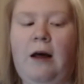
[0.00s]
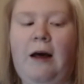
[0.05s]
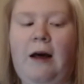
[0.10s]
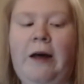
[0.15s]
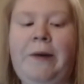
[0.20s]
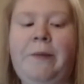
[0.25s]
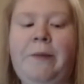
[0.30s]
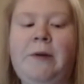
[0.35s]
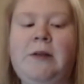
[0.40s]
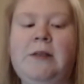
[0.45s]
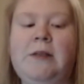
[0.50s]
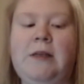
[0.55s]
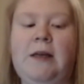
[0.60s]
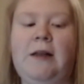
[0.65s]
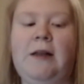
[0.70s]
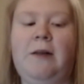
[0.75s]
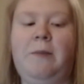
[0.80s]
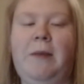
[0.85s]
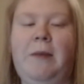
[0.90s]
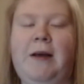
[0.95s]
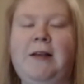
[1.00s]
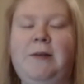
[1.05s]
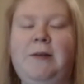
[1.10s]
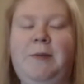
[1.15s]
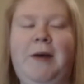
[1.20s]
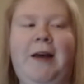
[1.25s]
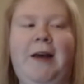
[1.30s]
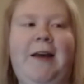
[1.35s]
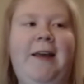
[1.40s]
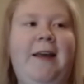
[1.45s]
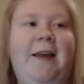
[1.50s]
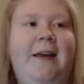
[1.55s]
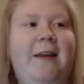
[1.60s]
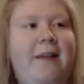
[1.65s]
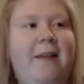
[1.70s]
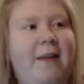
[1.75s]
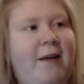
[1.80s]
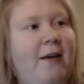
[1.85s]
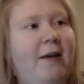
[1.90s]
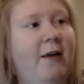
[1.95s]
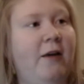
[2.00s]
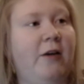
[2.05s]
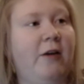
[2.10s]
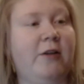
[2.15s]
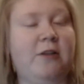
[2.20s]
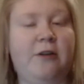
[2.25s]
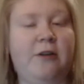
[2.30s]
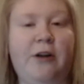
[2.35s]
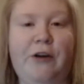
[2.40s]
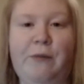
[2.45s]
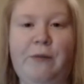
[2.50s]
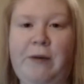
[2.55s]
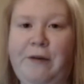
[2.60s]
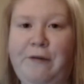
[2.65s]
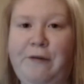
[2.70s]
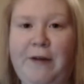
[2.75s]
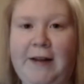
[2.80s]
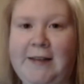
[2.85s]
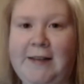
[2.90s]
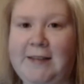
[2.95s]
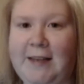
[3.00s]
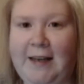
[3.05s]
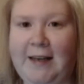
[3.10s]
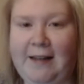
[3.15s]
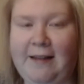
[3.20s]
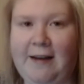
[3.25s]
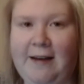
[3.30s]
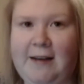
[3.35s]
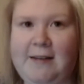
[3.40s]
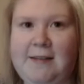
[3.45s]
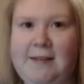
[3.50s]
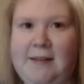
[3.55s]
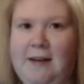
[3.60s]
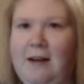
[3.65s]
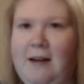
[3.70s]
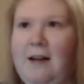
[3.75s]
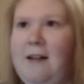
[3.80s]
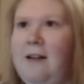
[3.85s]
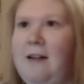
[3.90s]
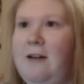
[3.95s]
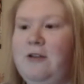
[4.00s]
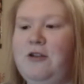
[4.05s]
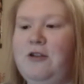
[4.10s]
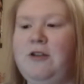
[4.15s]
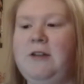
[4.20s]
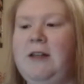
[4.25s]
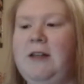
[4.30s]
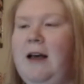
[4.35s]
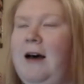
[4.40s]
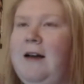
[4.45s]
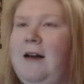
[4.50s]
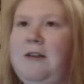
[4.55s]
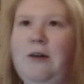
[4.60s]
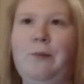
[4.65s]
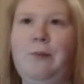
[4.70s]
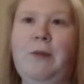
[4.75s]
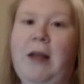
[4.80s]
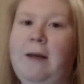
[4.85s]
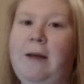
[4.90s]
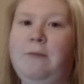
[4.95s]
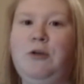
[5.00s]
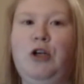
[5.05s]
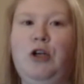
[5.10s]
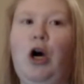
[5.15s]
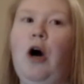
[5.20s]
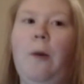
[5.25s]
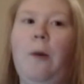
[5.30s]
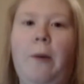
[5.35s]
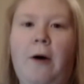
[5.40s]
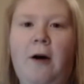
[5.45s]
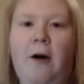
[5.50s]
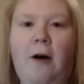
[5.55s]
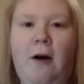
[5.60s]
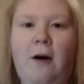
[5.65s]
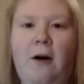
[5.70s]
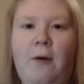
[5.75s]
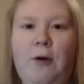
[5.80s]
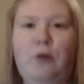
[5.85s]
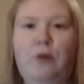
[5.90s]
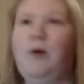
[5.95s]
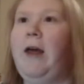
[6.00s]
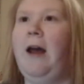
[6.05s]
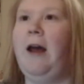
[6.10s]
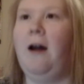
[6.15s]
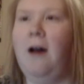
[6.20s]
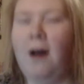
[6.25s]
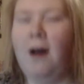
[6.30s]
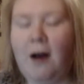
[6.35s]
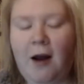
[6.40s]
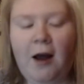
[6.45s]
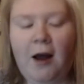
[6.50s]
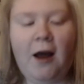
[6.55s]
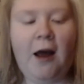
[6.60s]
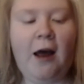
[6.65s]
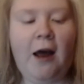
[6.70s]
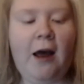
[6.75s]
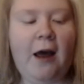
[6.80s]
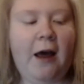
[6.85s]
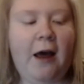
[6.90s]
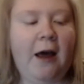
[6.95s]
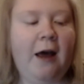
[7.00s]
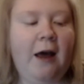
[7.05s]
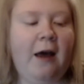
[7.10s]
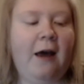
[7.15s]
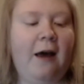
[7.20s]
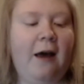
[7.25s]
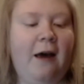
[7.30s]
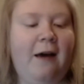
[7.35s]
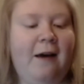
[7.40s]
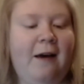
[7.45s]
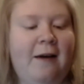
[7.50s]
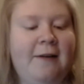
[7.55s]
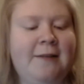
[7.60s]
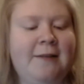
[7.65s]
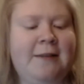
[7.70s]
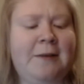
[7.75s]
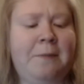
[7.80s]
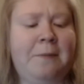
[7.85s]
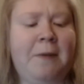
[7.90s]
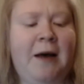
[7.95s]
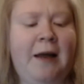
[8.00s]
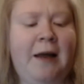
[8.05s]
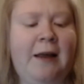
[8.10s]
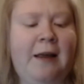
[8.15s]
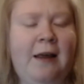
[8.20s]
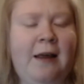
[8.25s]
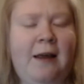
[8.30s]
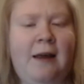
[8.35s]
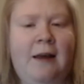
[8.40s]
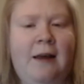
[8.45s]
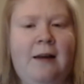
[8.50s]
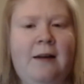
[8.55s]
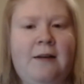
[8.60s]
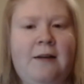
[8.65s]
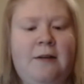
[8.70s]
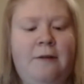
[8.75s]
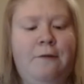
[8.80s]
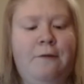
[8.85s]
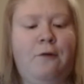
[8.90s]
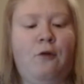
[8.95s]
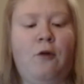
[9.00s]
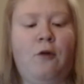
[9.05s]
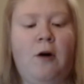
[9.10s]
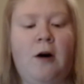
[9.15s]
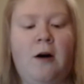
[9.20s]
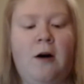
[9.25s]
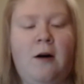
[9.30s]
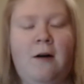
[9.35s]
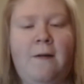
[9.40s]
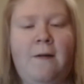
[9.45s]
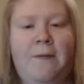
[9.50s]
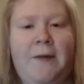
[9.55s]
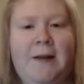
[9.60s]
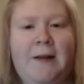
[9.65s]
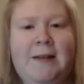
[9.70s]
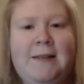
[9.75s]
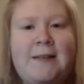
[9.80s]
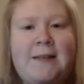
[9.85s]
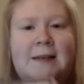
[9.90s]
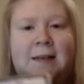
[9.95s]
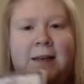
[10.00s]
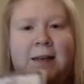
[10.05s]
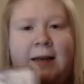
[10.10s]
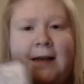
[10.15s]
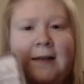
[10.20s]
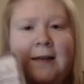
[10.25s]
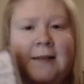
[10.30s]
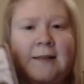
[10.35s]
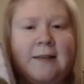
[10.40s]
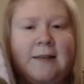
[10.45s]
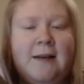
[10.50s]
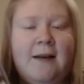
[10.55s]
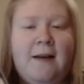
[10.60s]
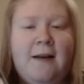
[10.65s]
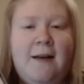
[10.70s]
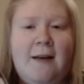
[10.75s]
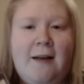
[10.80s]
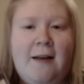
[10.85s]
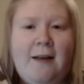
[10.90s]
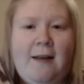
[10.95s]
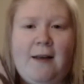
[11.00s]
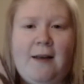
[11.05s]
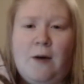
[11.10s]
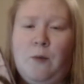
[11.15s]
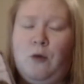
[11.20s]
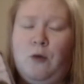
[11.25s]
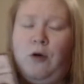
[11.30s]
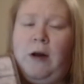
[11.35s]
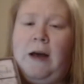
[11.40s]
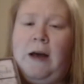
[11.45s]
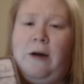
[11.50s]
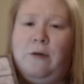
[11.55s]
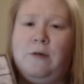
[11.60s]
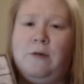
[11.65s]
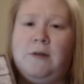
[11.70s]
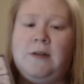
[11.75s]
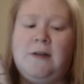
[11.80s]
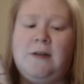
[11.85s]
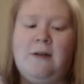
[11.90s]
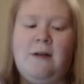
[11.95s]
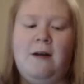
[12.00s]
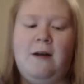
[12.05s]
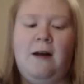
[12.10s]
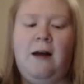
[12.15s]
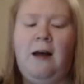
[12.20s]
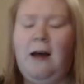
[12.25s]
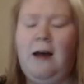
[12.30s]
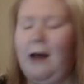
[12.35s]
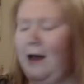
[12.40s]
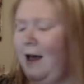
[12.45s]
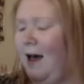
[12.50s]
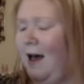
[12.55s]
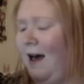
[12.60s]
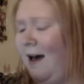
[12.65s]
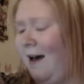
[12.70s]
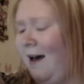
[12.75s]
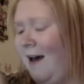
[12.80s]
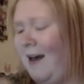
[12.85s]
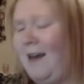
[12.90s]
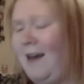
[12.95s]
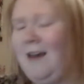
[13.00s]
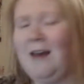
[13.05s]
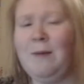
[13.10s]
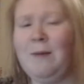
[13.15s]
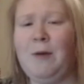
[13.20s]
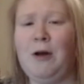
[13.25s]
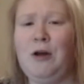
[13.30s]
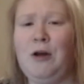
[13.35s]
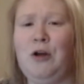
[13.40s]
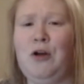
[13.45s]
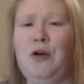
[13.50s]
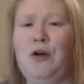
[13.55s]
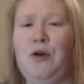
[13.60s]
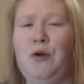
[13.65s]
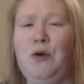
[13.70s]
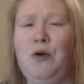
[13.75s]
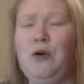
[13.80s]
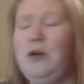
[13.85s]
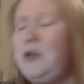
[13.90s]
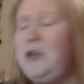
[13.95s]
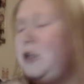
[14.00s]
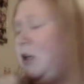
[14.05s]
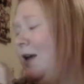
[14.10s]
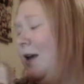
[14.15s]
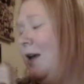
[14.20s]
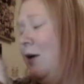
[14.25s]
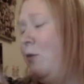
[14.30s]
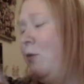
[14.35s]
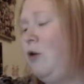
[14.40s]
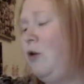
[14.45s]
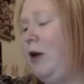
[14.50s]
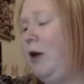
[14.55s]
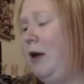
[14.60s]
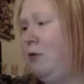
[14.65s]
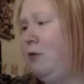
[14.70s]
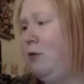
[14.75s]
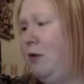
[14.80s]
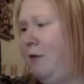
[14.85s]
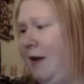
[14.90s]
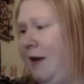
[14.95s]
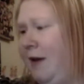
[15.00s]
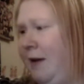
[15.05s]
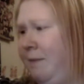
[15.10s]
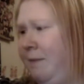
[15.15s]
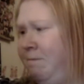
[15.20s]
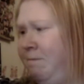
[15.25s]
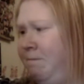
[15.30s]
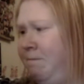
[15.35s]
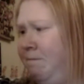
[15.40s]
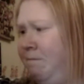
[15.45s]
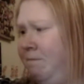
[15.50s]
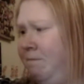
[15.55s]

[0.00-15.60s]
I would say that makes me a geek, because none of my friends like this, and they're just like that sometimes, shut up, they don't care, is my geekiness for the series Gilmore Girls. I am a huge Gilmore Girls fan.